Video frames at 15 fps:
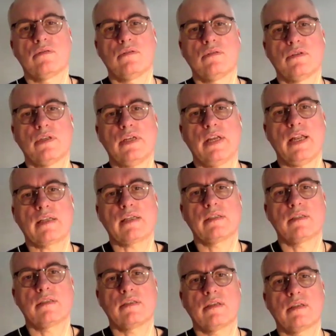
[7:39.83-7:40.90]
to the
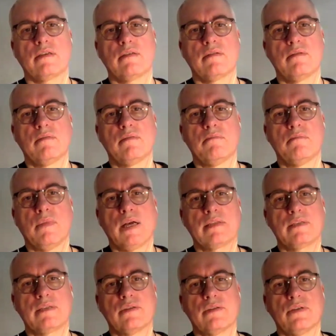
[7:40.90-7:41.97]
next
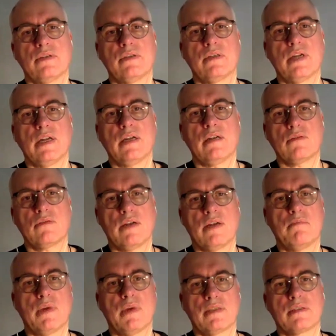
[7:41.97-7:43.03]
master and
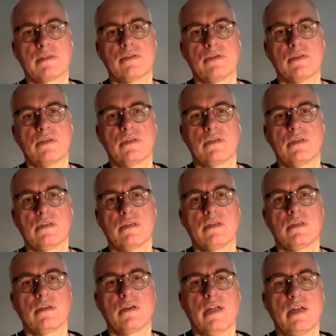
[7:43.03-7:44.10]
grandmaster
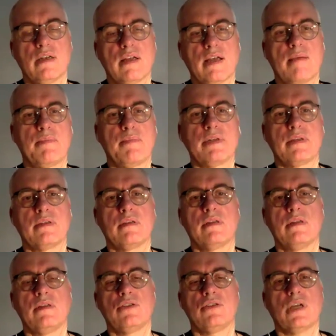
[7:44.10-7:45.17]
and abbot
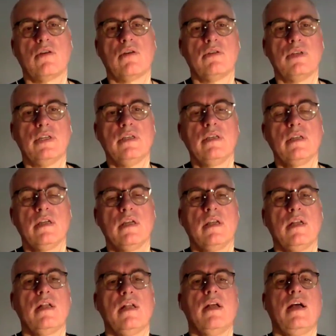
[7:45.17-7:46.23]
in Shaolin,
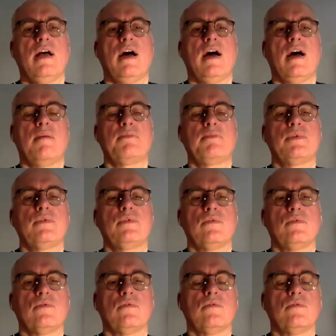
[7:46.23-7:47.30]
up
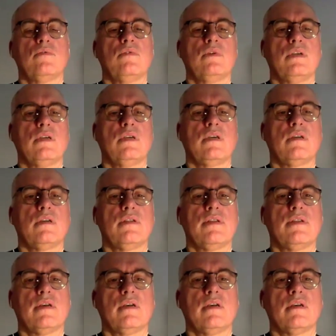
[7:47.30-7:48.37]
to
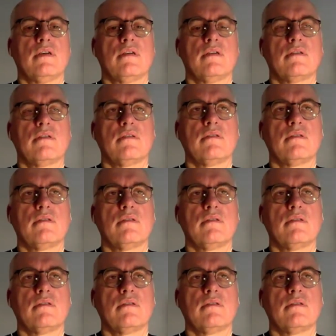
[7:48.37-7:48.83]
the